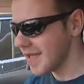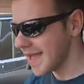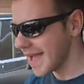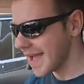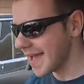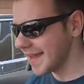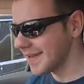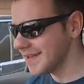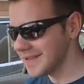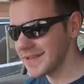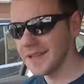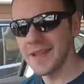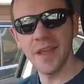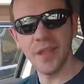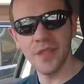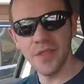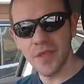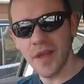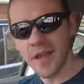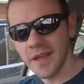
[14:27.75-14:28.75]
and
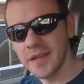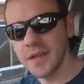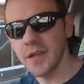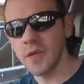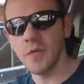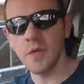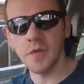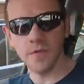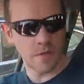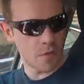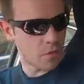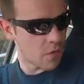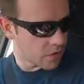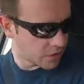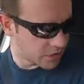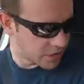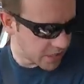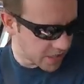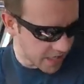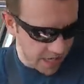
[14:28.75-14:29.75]
thank you for
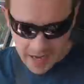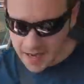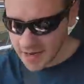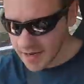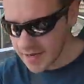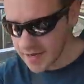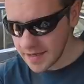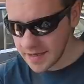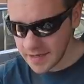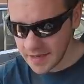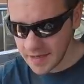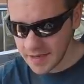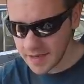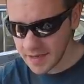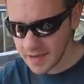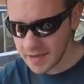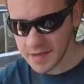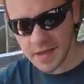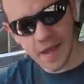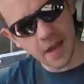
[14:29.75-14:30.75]
watching.
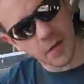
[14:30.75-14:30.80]
I'm